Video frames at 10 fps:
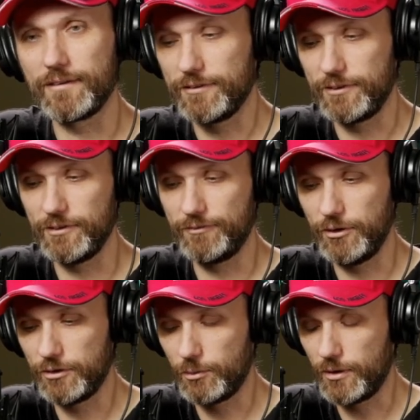You know,
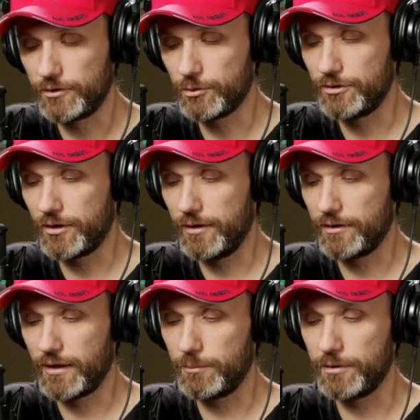you, are the one switching
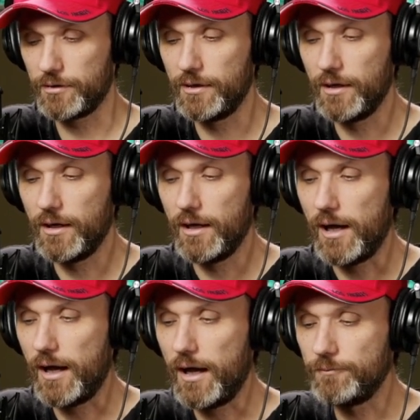everything up here.
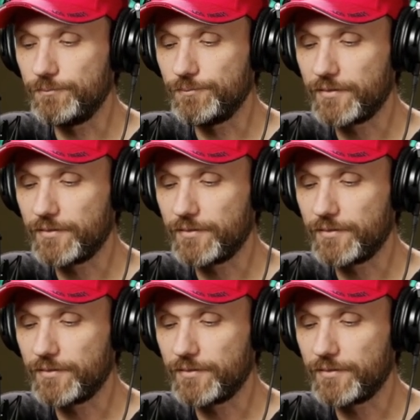Um,